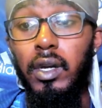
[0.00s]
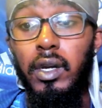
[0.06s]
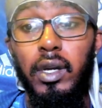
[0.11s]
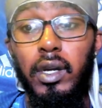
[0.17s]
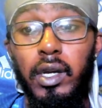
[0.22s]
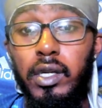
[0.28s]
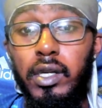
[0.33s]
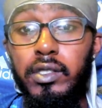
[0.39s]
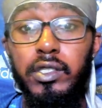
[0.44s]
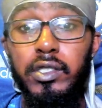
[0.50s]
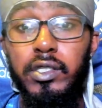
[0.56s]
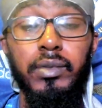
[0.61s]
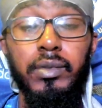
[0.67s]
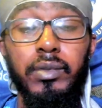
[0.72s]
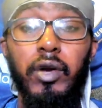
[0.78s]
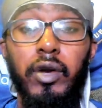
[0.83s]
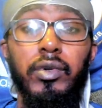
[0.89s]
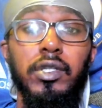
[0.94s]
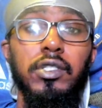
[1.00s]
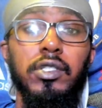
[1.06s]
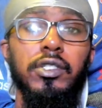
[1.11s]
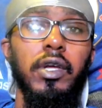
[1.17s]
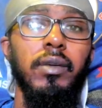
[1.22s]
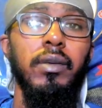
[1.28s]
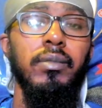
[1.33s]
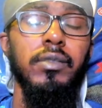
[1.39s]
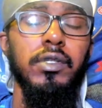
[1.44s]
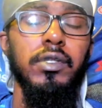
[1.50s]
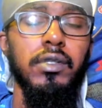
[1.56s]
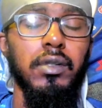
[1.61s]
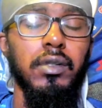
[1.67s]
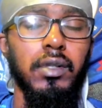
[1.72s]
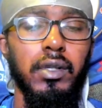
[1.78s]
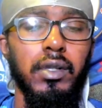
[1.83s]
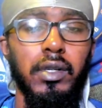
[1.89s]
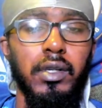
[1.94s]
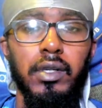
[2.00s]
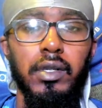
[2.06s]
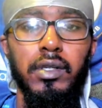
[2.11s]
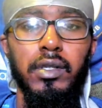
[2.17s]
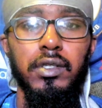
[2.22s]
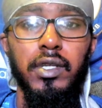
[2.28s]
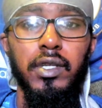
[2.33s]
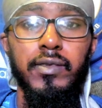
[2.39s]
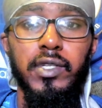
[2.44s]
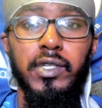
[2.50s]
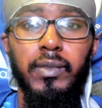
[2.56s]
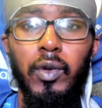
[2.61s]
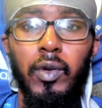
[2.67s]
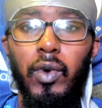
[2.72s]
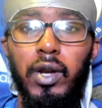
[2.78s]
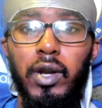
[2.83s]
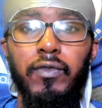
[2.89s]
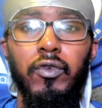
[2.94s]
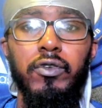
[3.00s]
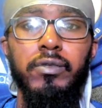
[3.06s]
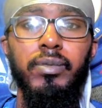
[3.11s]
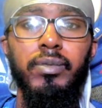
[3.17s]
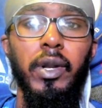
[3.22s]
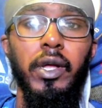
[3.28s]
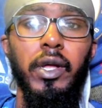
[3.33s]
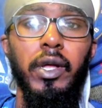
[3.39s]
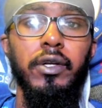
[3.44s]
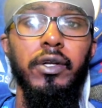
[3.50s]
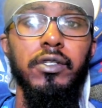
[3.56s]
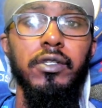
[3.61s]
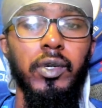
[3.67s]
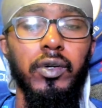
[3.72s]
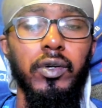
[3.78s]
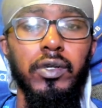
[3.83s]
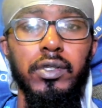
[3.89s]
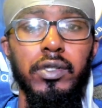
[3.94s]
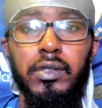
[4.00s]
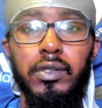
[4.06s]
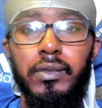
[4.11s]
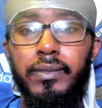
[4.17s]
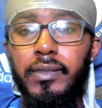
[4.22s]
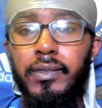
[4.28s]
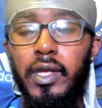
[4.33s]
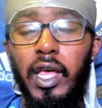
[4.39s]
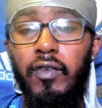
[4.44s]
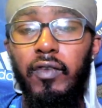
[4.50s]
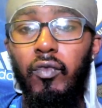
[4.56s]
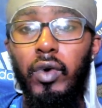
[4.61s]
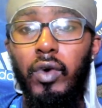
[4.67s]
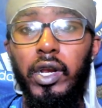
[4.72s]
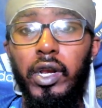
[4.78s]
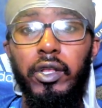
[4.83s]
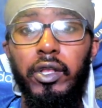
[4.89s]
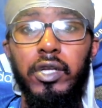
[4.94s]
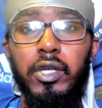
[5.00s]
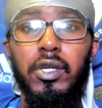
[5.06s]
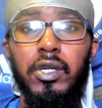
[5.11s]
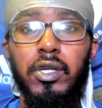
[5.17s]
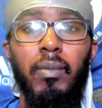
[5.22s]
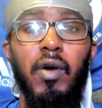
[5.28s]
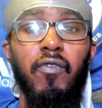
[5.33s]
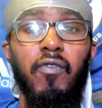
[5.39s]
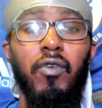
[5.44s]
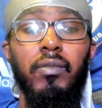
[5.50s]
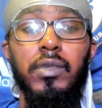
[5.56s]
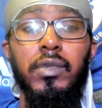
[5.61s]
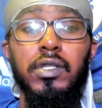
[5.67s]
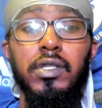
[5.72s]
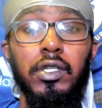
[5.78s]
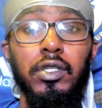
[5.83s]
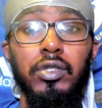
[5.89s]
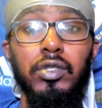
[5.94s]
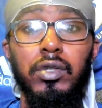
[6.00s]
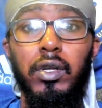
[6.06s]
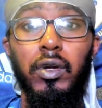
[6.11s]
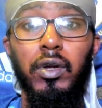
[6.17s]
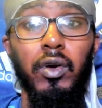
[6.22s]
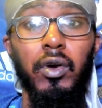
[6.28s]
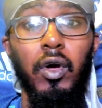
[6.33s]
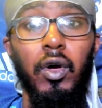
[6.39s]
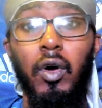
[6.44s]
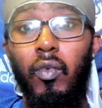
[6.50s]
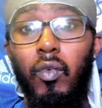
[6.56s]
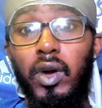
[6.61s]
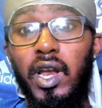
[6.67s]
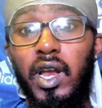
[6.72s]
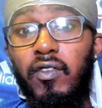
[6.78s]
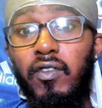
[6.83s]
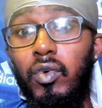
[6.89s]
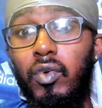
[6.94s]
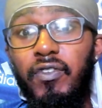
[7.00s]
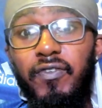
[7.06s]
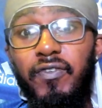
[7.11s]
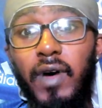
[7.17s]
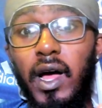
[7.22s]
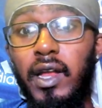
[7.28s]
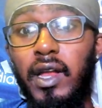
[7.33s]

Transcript: it seems like Reece James seems to be one of those players, because even when he does come back from his injury, whenever we find